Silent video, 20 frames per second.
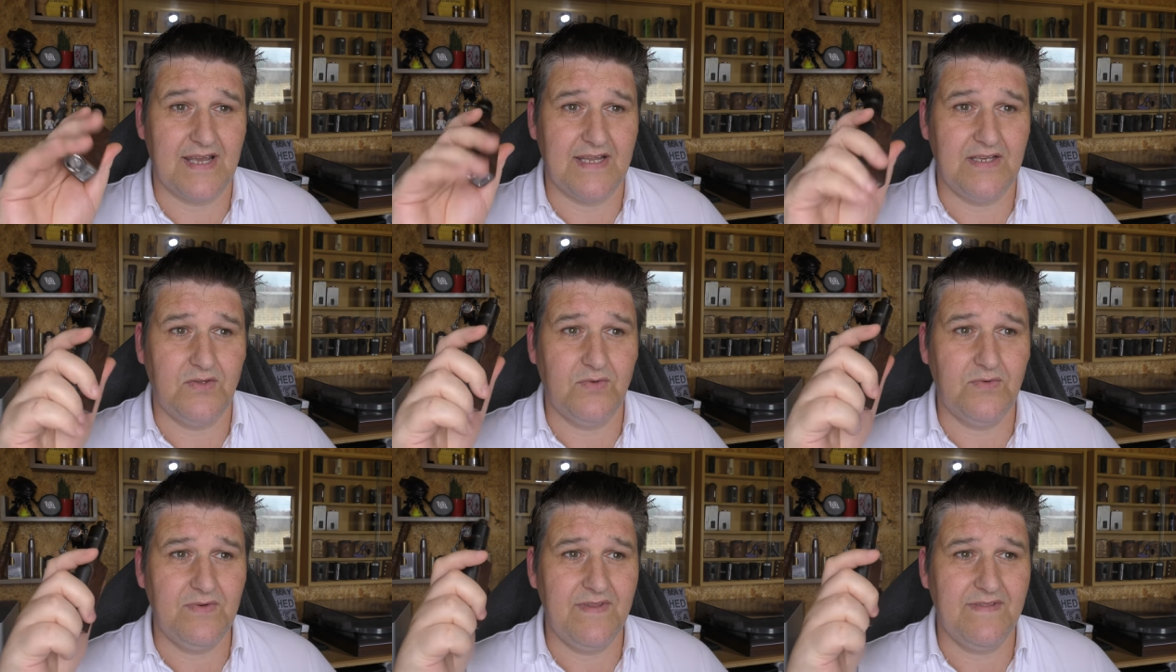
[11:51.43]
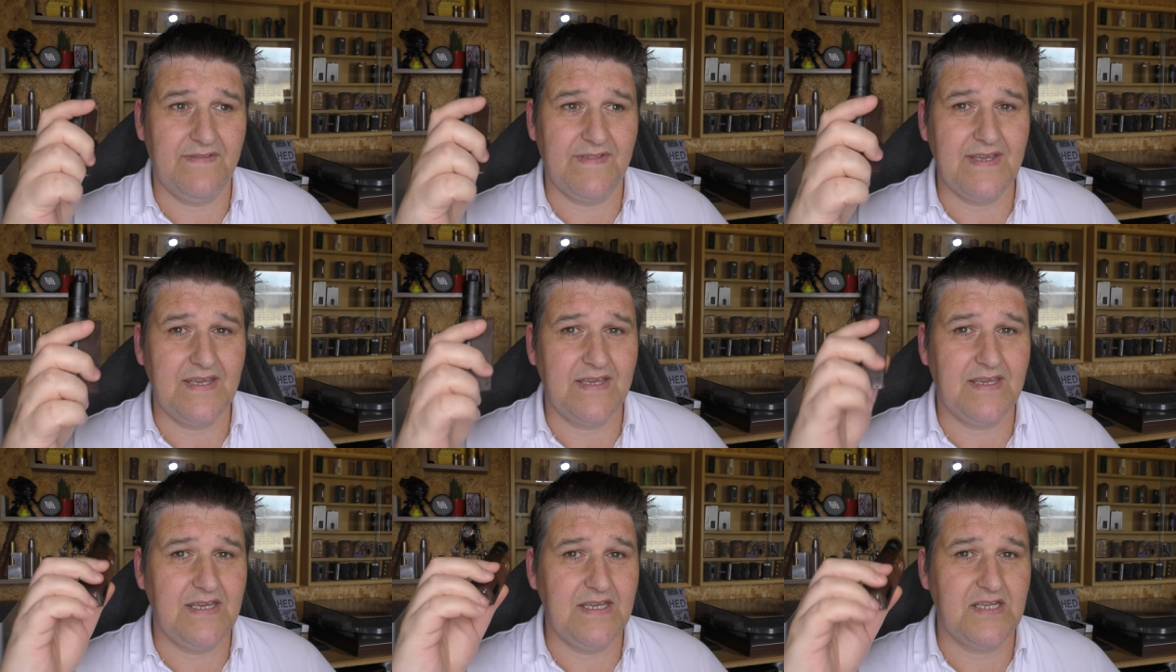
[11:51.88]
I don't
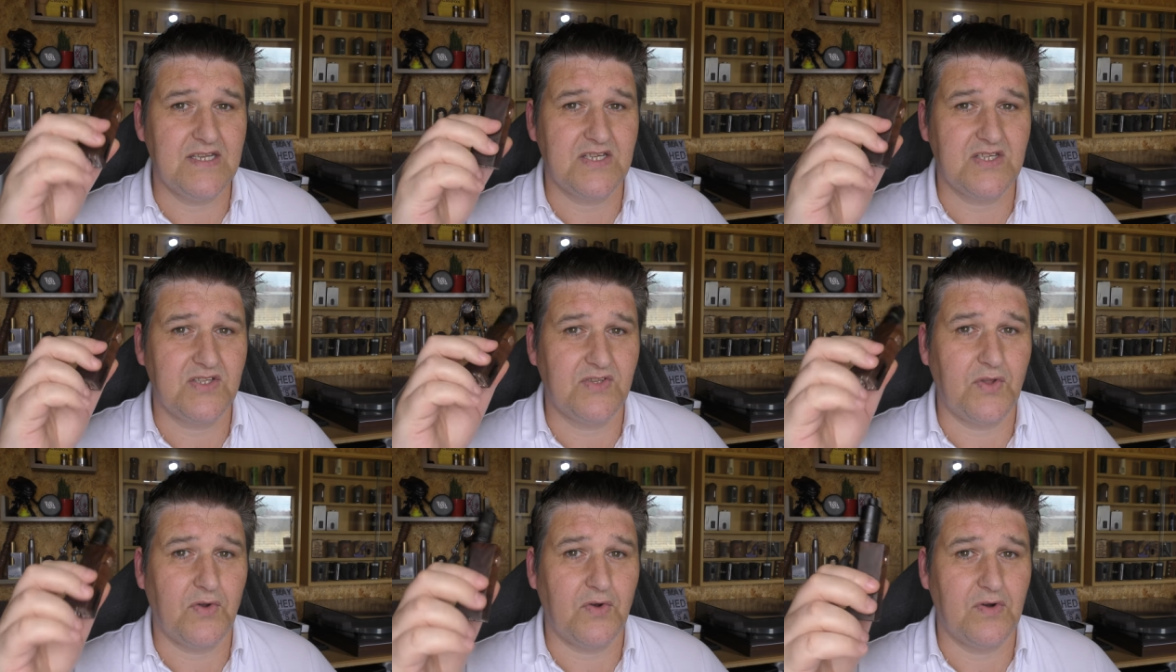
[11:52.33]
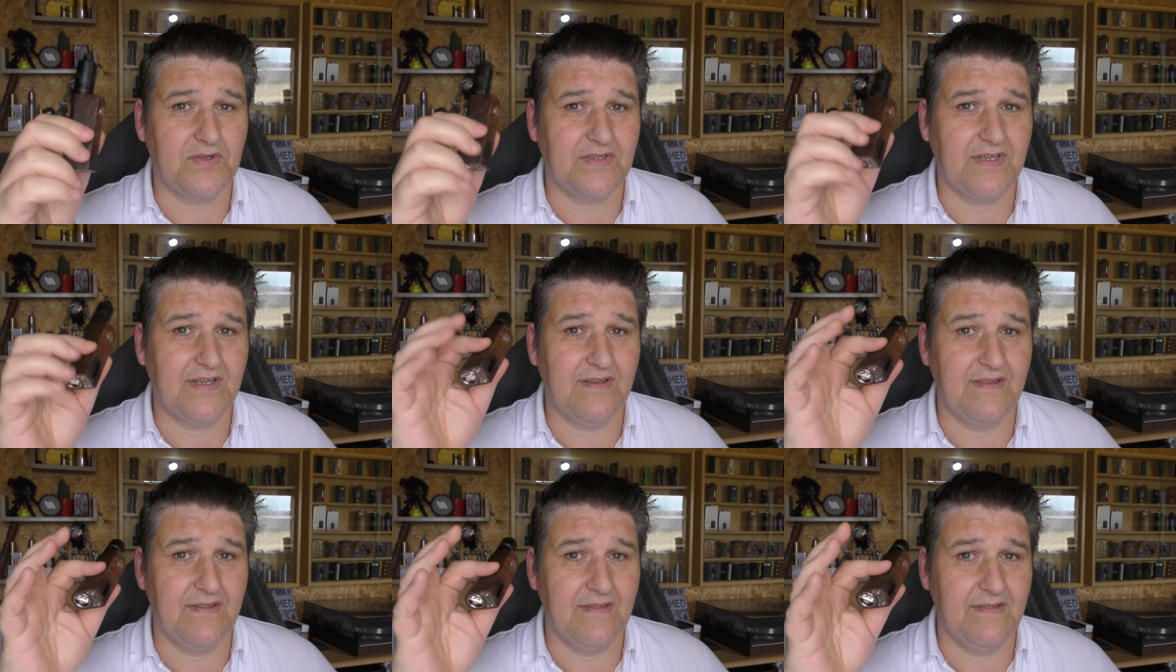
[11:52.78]
think he
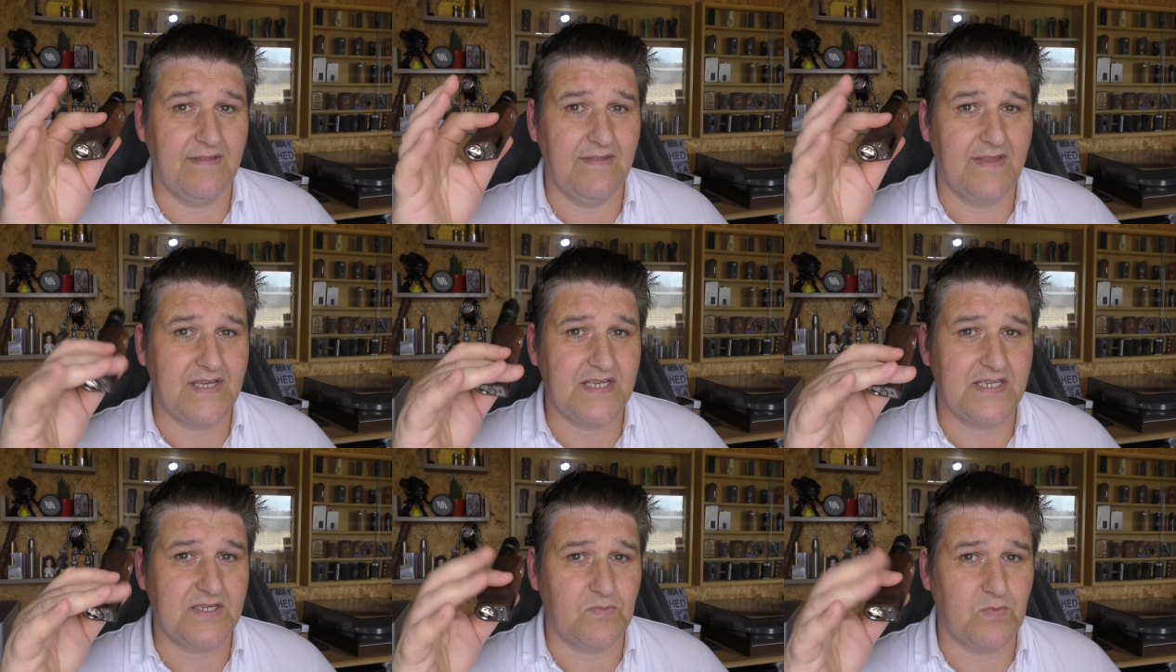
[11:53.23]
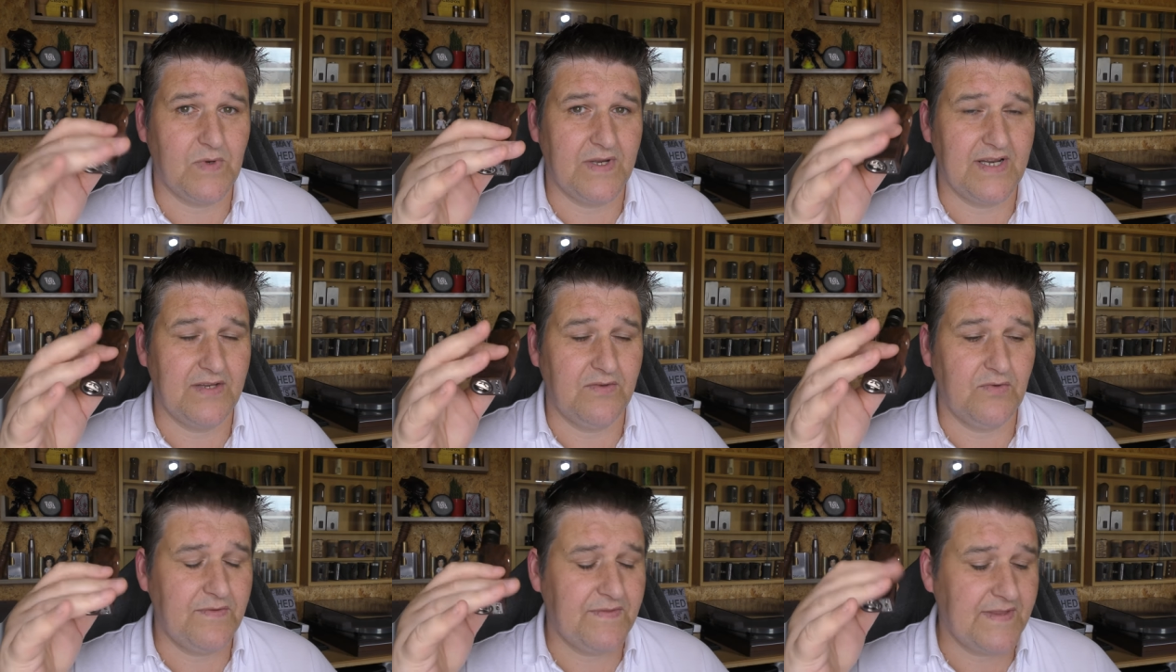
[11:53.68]
stocked this
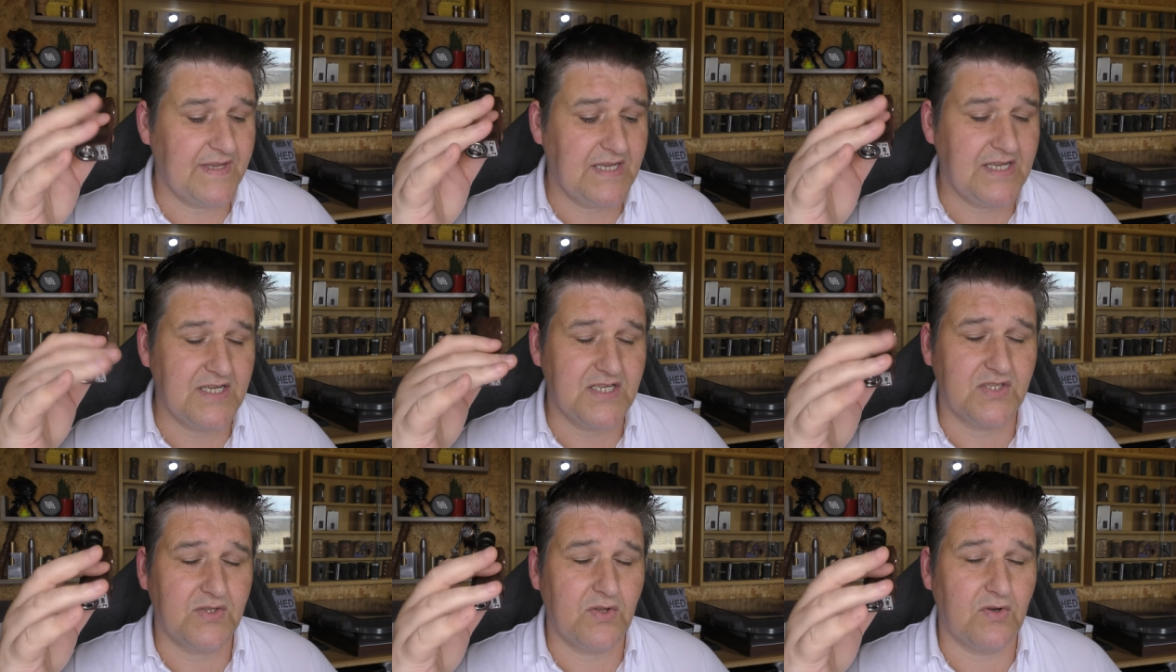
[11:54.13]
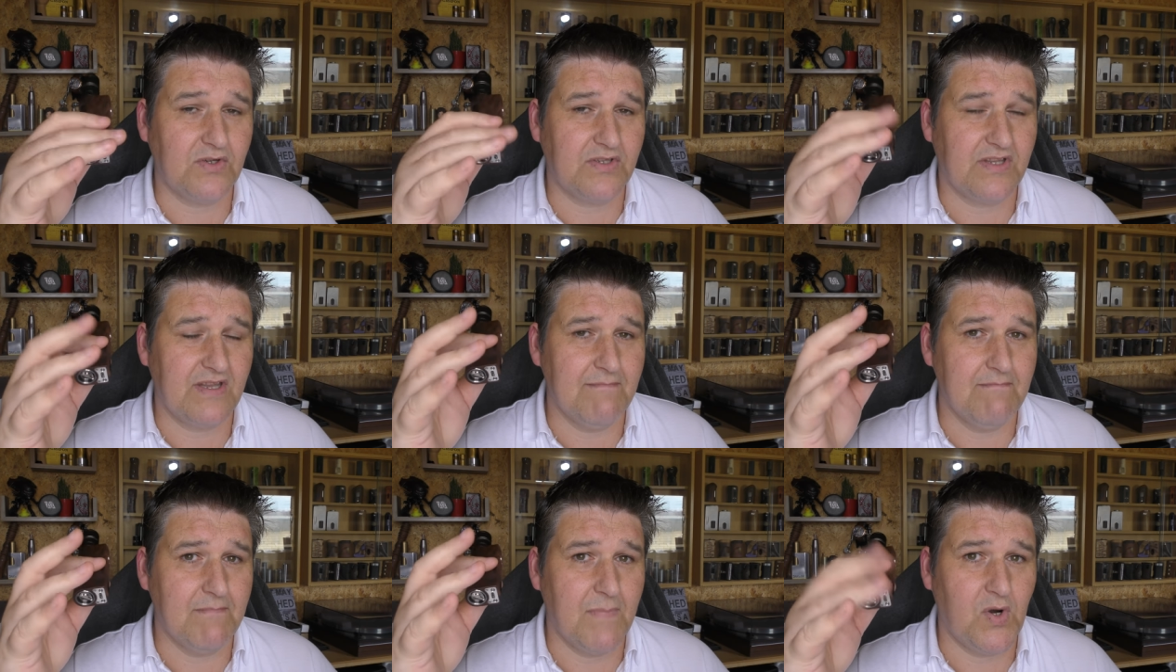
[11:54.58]
one. I don't think he stocked
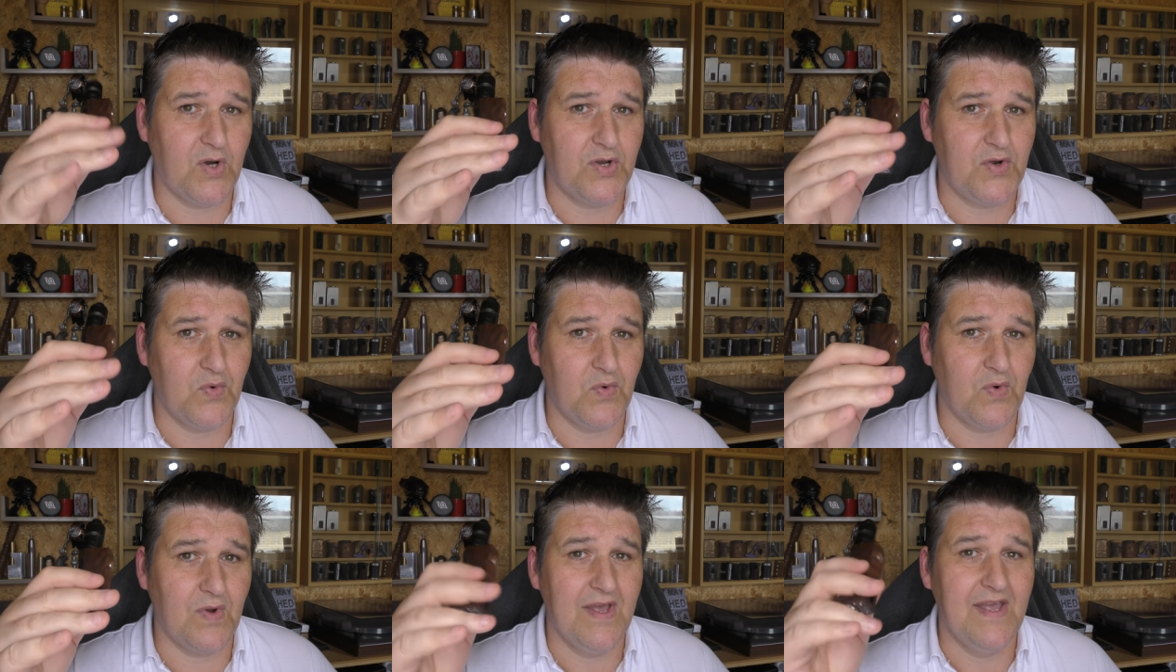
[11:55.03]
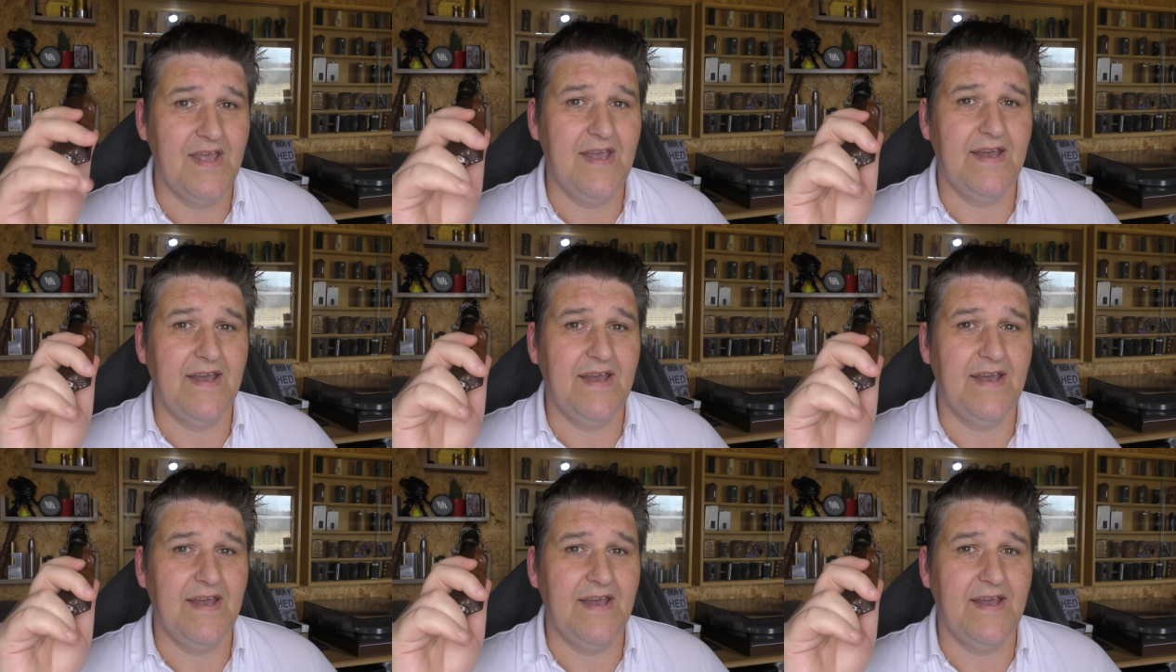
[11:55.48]
the mono.